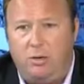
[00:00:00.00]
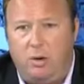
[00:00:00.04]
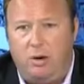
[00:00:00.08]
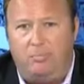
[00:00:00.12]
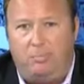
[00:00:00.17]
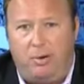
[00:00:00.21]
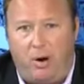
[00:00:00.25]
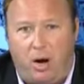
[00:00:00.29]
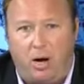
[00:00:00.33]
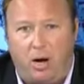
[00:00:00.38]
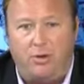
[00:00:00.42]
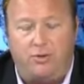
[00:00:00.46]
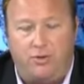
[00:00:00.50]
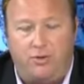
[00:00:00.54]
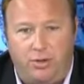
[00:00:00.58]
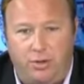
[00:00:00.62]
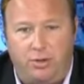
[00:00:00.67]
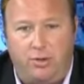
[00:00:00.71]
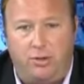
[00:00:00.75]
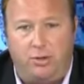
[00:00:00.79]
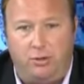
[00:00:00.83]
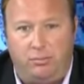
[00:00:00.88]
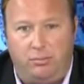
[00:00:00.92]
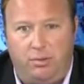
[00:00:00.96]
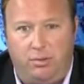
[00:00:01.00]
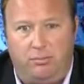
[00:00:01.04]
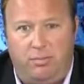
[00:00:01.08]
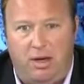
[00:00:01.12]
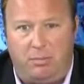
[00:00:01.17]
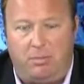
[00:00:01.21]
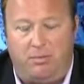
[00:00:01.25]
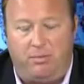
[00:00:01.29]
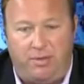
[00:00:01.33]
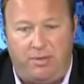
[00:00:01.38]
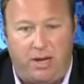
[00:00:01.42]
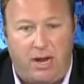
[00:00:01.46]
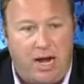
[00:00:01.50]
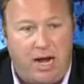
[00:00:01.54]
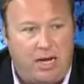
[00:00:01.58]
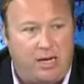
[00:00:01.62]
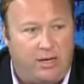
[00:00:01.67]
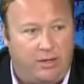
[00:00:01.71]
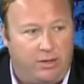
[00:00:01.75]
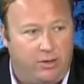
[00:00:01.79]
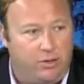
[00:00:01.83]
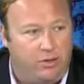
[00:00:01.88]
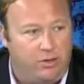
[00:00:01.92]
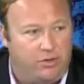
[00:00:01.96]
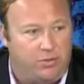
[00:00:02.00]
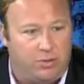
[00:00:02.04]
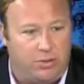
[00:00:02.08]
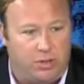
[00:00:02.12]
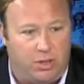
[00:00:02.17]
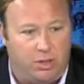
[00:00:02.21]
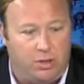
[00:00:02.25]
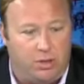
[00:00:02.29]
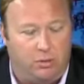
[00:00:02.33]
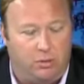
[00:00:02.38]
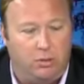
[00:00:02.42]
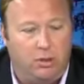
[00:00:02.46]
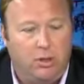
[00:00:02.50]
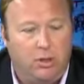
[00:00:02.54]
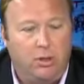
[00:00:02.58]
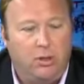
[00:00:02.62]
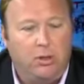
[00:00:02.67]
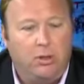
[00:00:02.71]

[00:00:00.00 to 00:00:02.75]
do a part two, maybe for the nightly news with you,